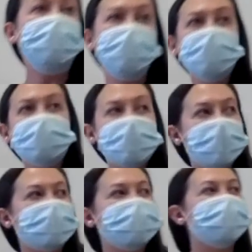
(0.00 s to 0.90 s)
either
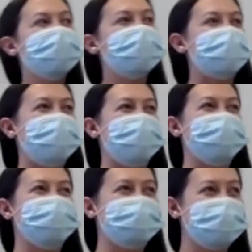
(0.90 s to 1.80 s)
answer for your test.
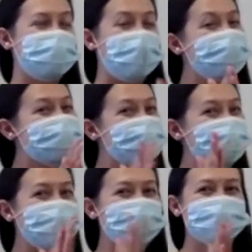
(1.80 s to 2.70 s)
So that's
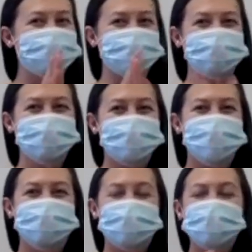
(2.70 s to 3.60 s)
good.
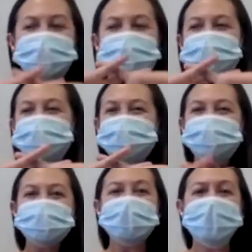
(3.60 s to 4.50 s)
Okay.
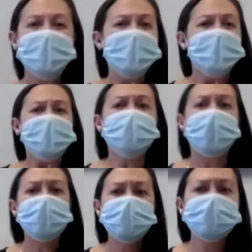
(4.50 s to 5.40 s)
So I'm
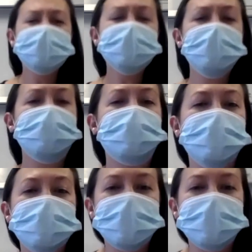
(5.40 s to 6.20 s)
figuring we've